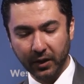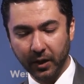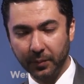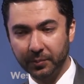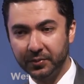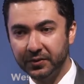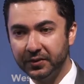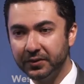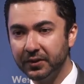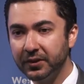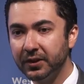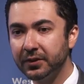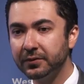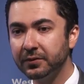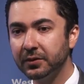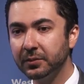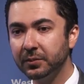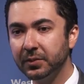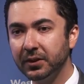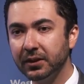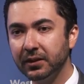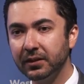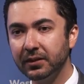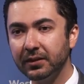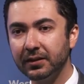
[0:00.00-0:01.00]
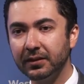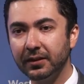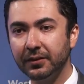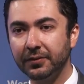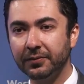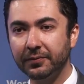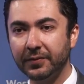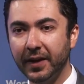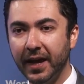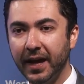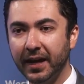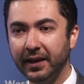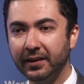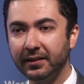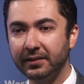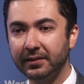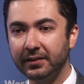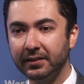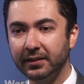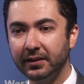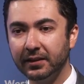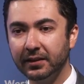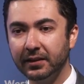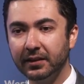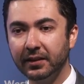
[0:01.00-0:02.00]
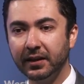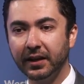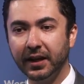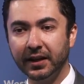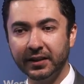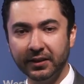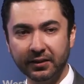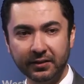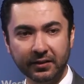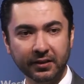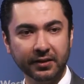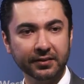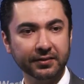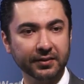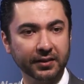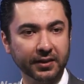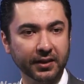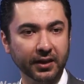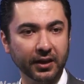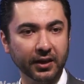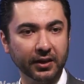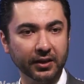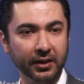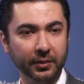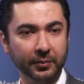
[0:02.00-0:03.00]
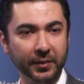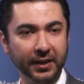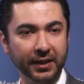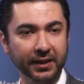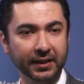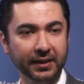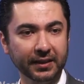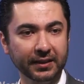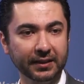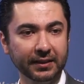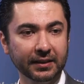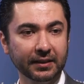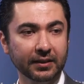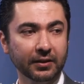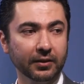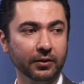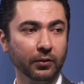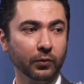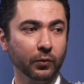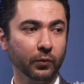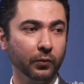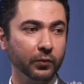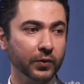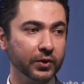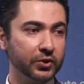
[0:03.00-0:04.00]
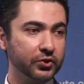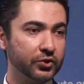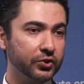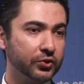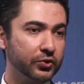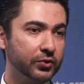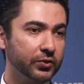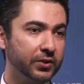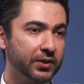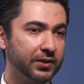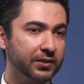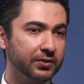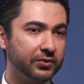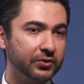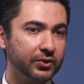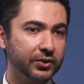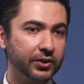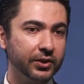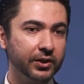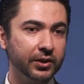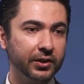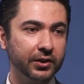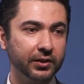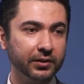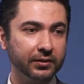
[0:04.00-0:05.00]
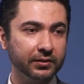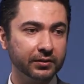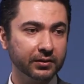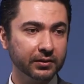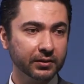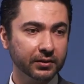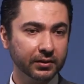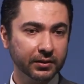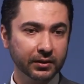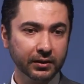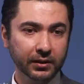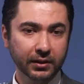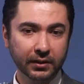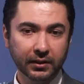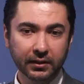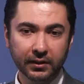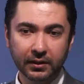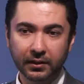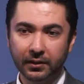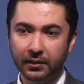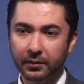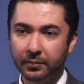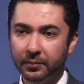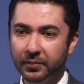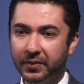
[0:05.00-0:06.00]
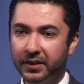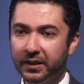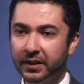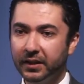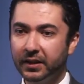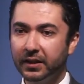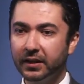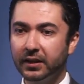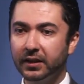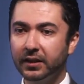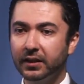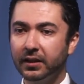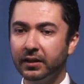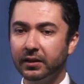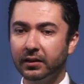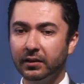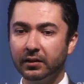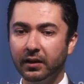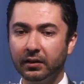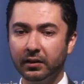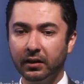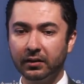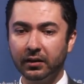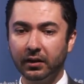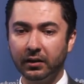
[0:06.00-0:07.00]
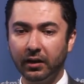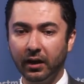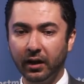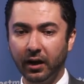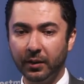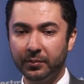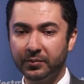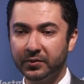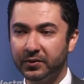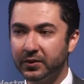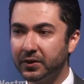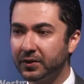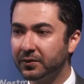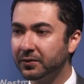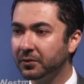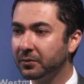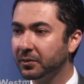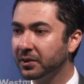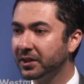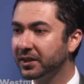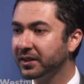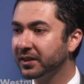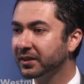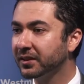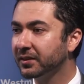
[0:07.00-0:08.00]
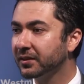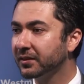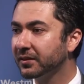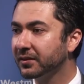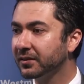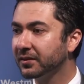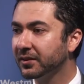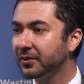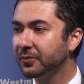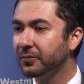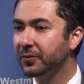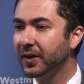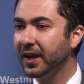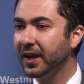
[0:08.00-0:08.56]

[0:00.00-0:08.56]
observable effect in Iran's economy, which should in turn be observable in the